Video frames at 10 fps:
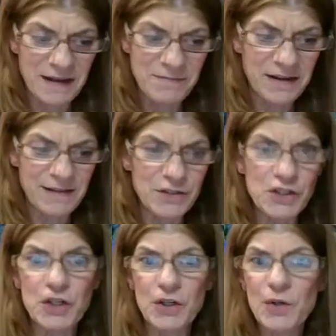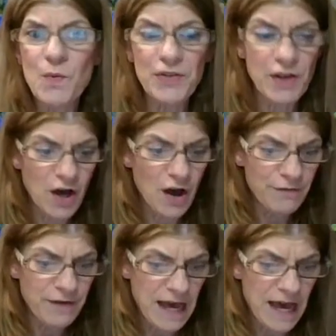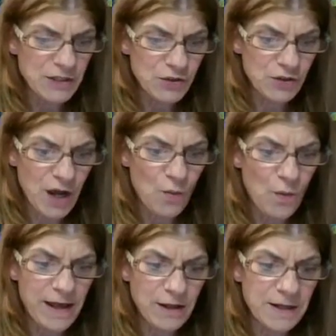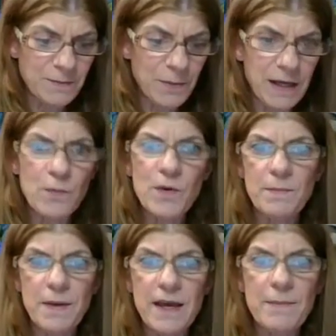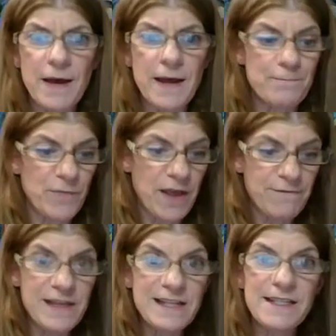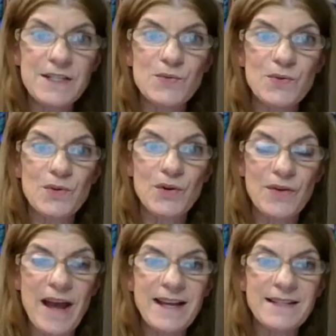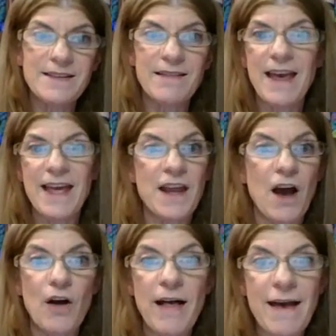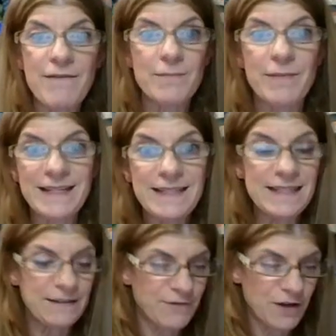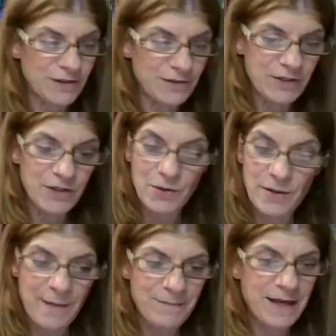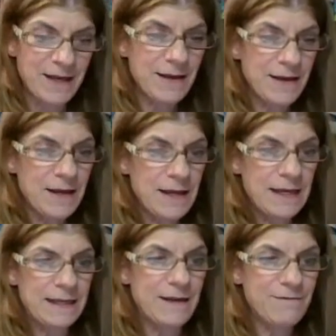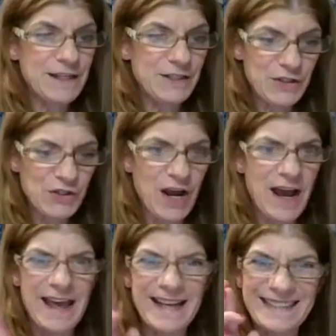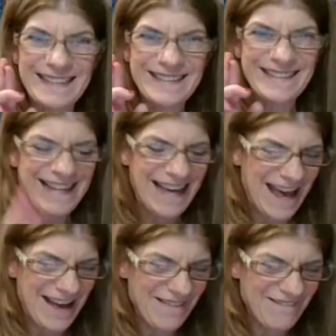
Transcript: not even sure what the coffee, astronaut, whale, and pea would be. But if this is correct, then I'll have it by default. So let me give this a try. Okay.